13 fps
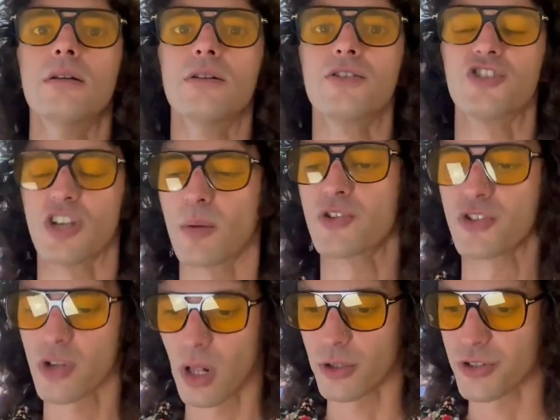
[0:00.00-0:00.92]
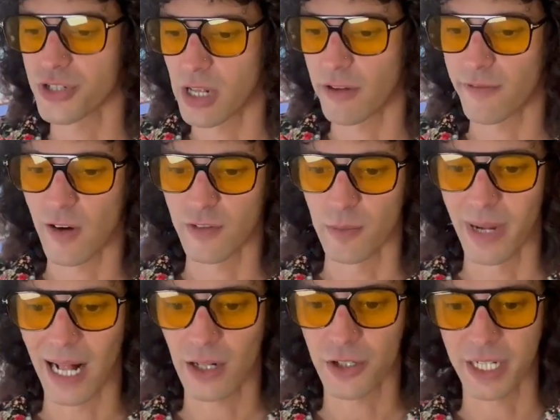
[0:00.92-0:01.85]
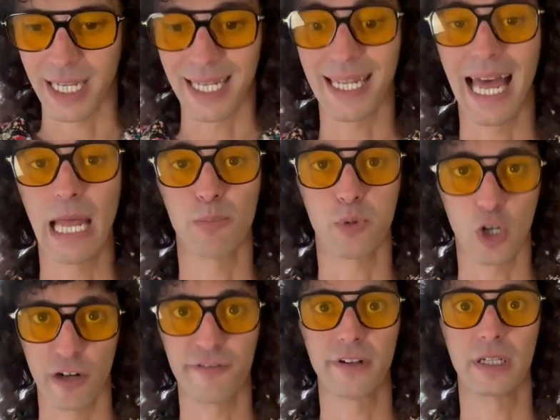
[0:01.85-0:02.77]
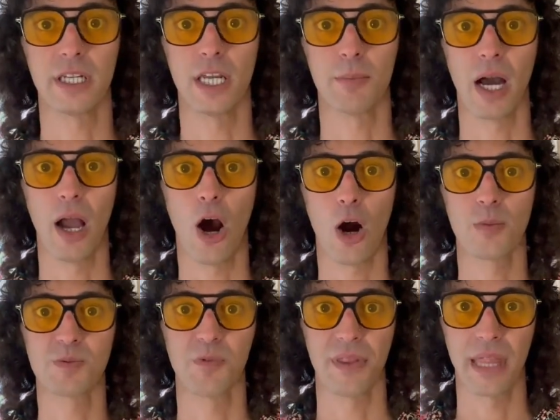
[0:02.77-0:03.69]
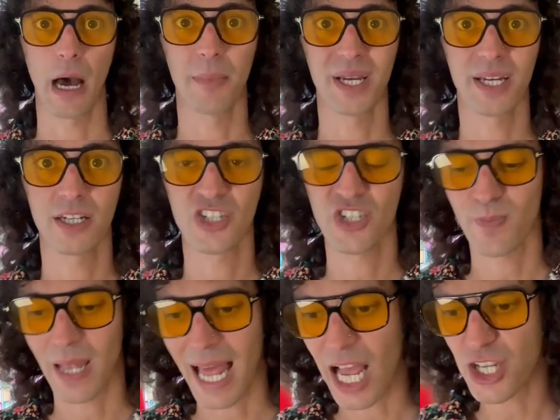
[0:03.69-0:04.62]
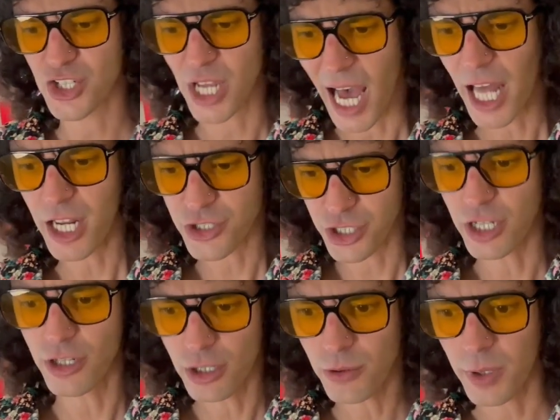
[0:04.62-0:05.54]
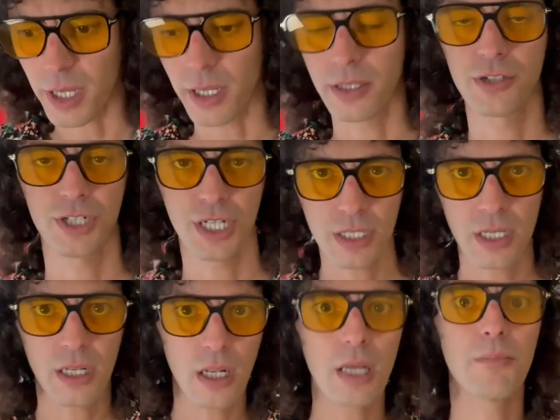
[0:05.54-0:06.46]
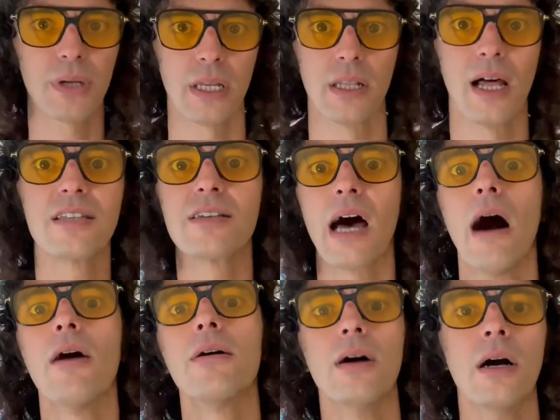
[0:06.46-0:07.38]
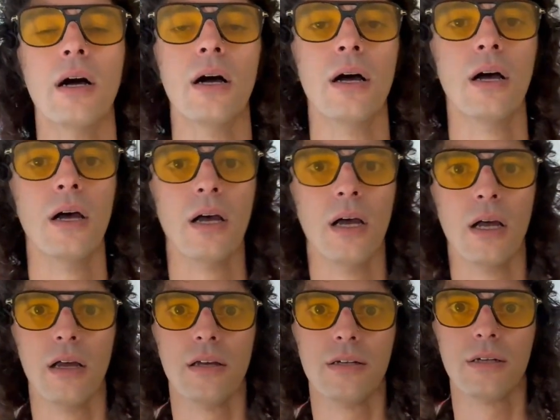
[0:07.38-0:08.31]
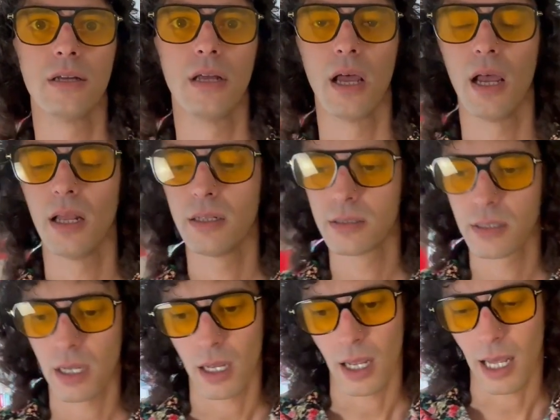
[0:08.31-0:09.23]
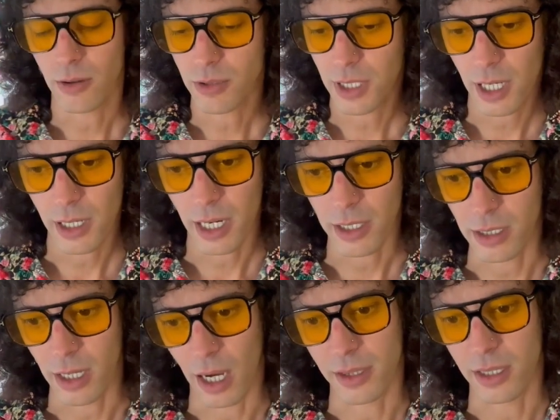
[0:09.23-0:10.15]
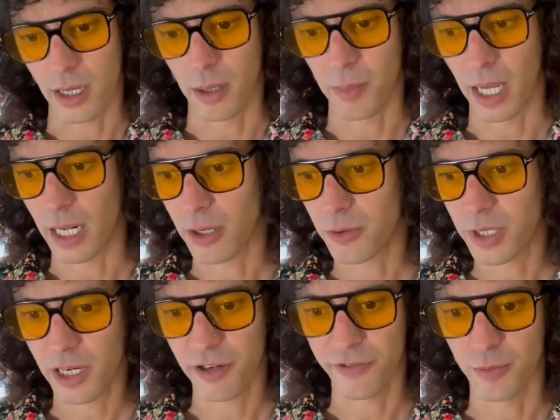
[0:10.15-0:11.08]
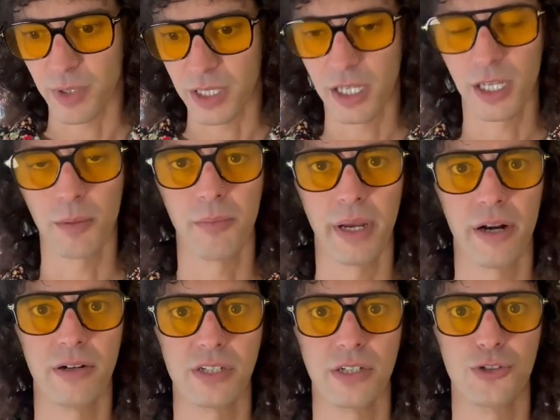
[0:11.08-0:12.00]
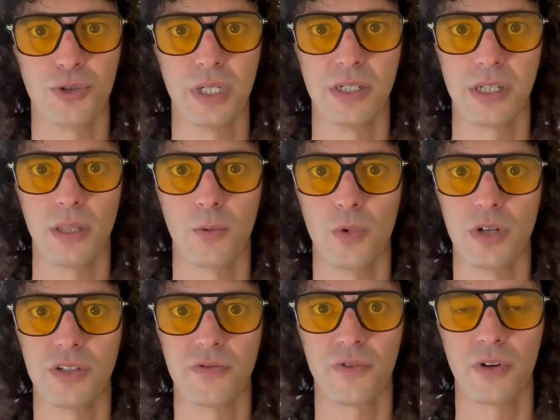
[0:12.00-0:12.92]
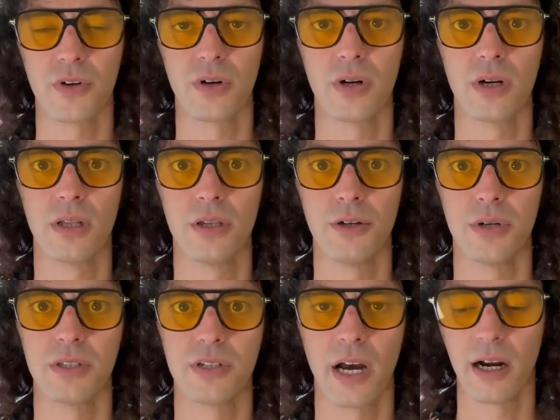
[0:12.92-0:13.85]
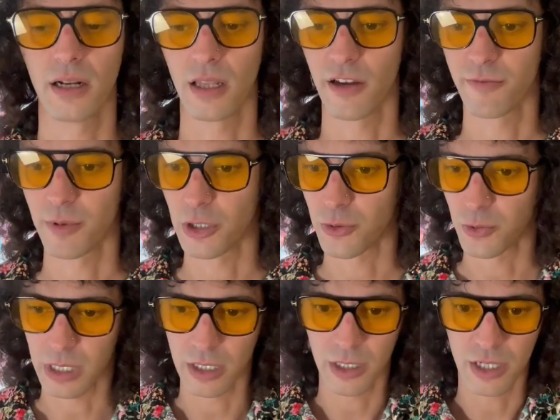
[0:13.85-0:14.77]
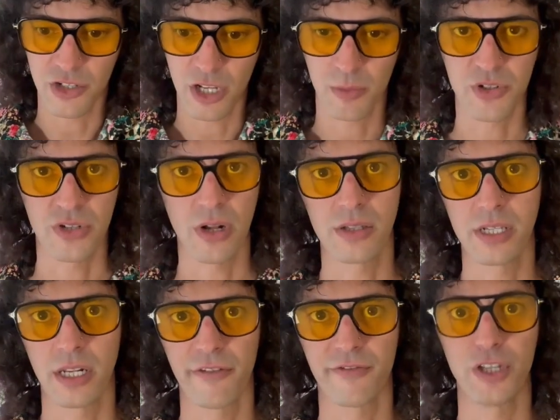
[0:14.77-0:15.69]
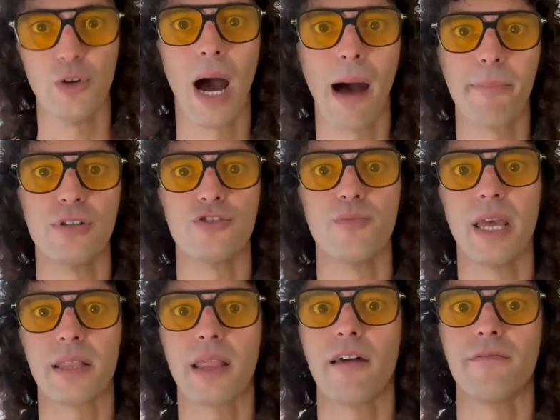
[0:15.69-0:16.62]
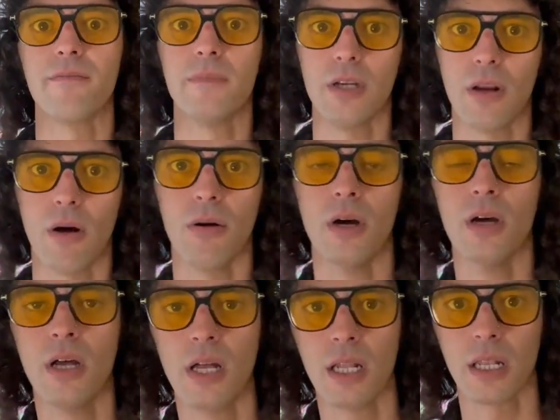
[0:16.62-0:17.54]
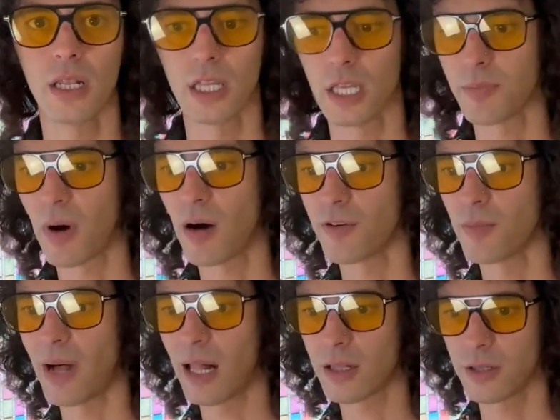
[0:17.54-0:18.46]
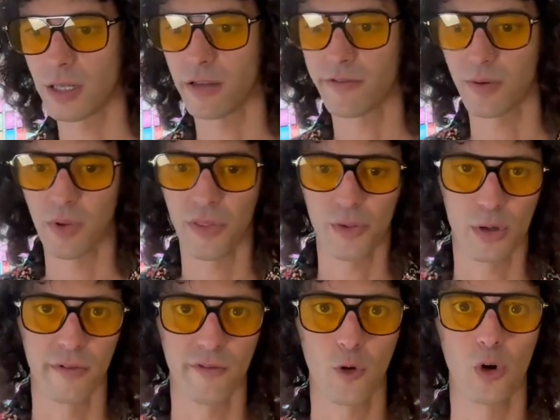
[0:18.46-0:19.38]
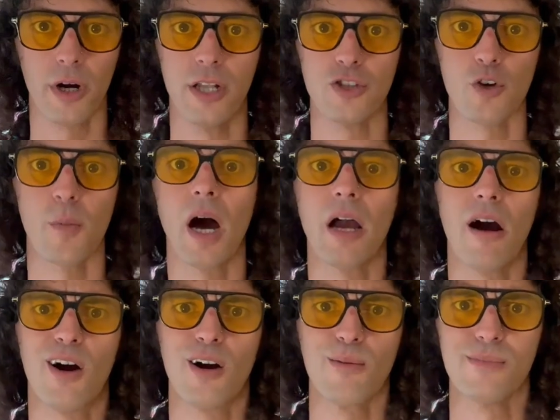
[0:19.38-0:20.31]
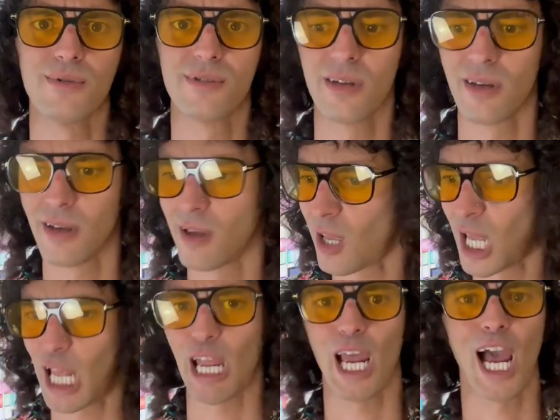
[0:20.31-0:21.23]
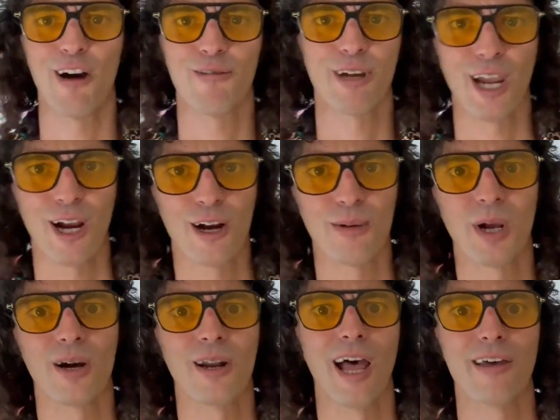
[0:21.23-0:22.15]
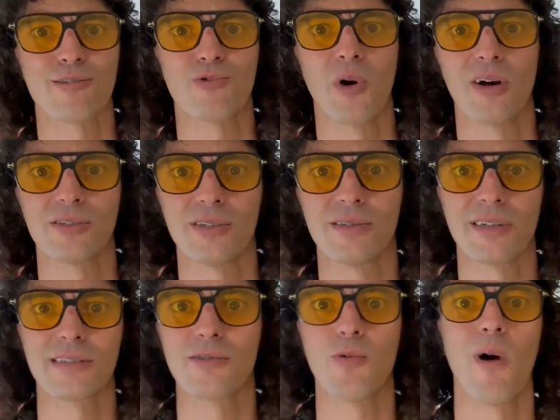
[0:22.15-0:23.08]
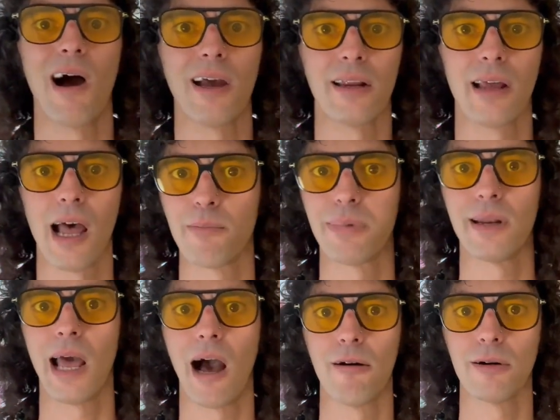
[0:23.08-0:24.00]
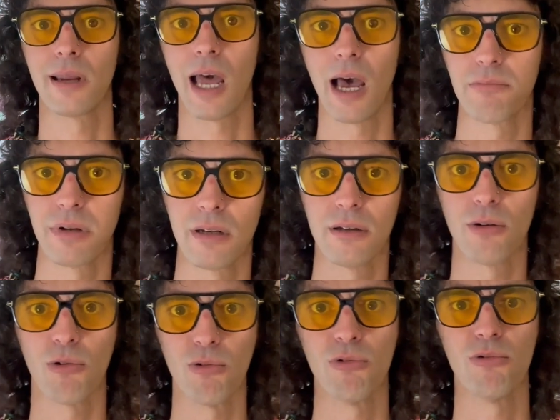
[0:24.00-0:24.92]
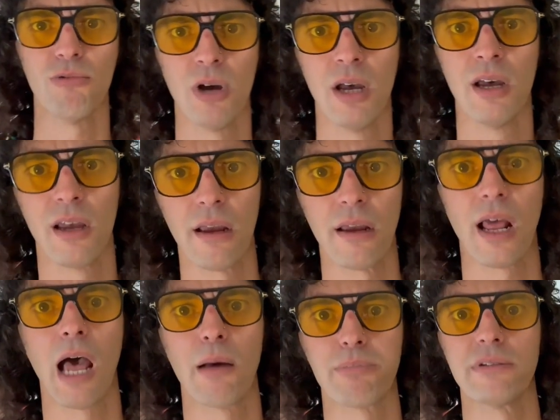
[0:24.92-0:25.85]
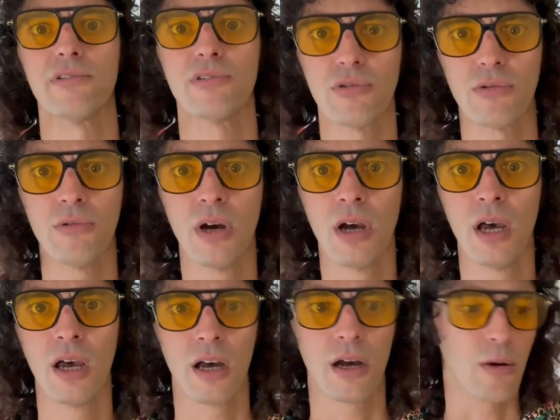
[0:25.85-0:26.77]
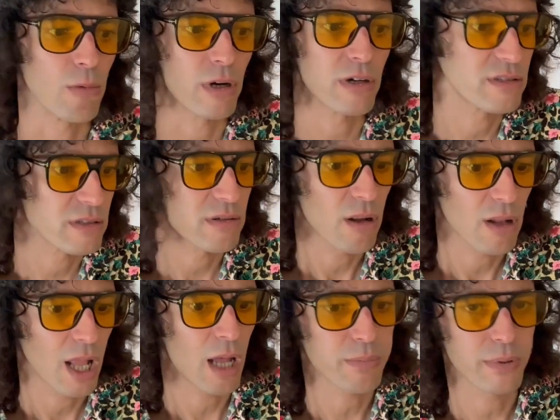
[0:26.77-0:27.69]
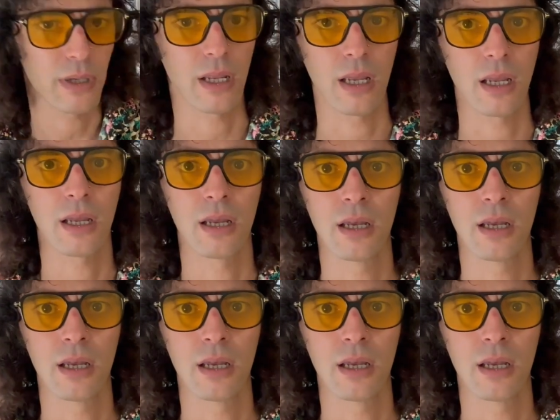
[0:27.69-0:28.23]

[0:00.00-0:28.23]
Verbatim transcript: somersault yourself off a balcony and land perfectly in my arms without making a splash. How does she do it? She's an Olympian, that's how. And uh, I don't care how you got there, man. I don't care if you've been kicking bears and trees in the woods for your entire life, but you're really good at somersaults. And if you happen to make that, you know, leap off a balcony from the third floor into my arms. I don't care. I'm not going to ask questions as to why it happened, how it happened, who it happened to. Where is this all happening?